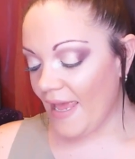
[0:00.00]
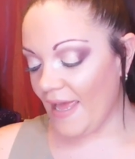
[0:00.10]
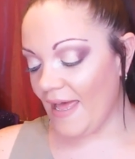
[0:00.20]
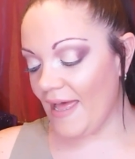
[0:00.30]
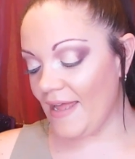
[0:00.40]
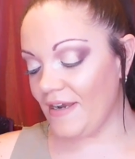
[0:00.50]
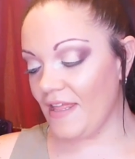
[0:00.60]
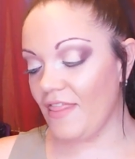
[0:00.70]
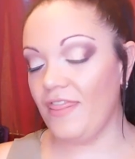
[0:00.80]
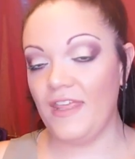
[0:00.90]
And
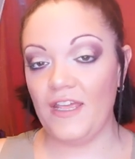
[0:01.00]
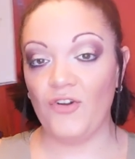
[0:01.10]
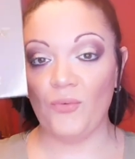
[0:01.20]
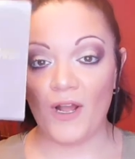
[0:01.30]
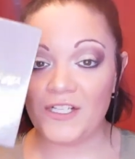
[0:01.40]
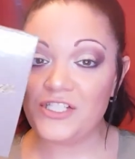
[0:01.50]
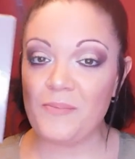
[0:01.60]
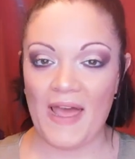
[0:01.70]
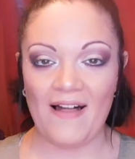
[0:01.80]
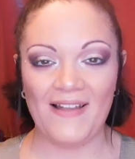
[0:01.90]
the Grunge
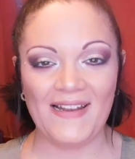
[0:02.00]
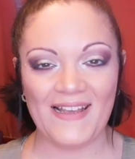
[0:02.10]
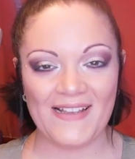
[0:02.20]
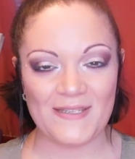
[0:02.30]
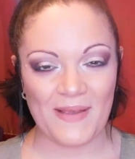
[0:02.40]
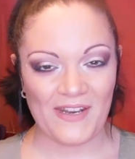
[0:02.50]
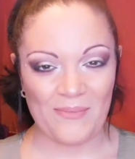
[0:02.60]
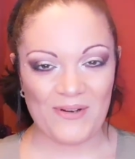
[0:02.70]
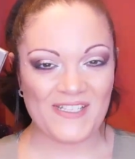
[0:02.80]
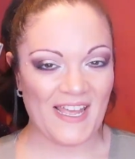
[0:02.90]
palette is my
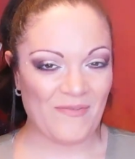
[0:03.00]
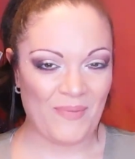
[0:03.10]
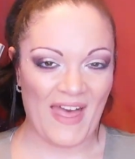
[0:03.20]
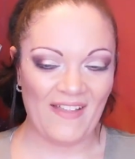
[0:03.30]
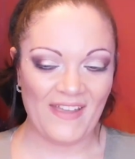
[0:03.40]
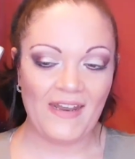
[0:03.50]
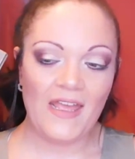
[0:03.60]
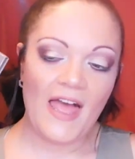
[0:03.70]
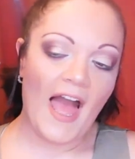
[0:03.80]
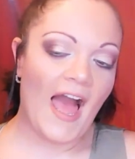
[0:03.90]
number 10 palette.
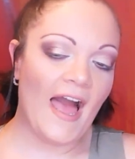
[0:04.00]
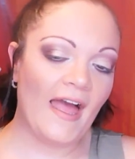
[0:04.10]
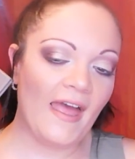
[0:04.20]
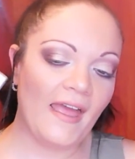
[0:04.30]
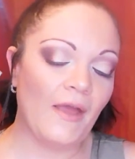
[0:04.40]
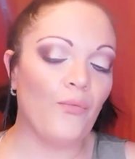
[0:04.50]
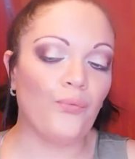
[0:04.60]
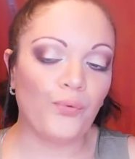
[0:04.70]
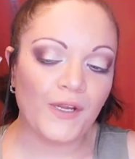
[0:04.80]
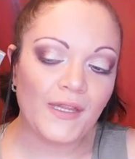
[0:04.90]
I
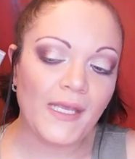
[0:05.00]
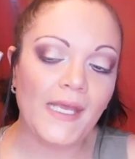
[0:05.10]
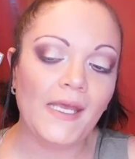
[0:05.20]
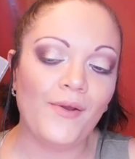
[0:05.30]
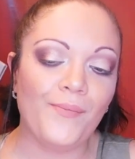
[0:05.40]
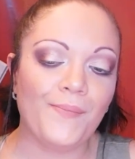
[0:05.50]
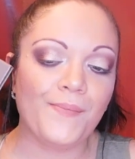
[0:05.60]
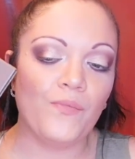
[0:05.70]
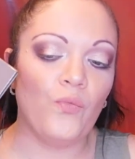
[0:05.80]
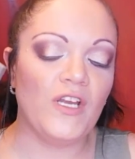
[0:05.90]
really
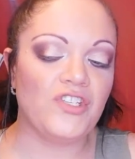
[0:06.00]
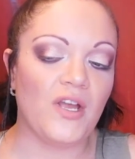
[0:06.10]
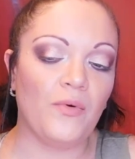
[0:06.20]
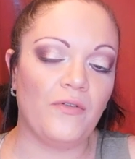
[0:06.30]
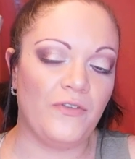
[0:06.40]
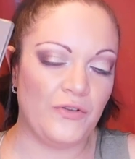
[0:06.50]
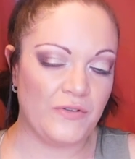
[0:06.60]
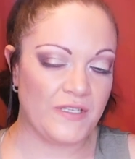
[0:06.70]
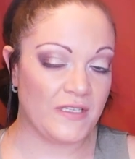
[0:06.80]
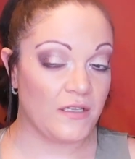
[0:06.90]
wish I would have
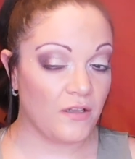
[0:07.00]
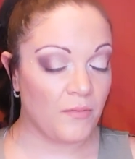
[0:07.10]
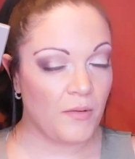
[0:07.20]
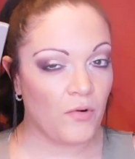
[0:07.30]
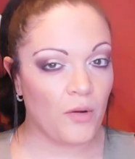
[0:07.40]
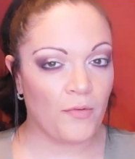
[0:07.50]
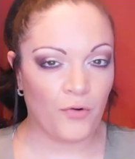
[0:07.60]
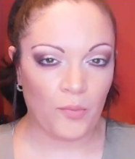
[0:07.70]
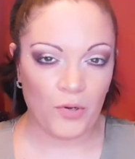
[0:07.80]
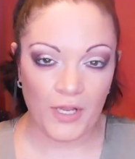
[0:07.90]
used this a little bit more
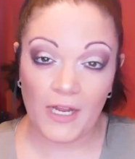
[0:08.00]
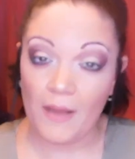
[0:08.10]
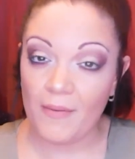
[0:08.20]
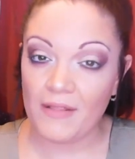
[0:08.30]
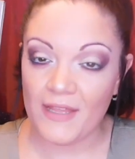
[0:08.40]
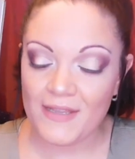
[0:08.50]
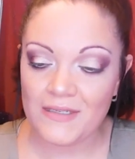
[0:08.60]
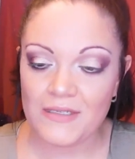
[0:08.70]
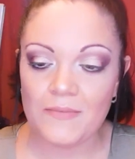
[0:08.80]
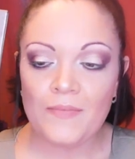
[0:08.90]
before putting it on my
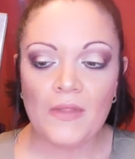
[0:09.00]
list.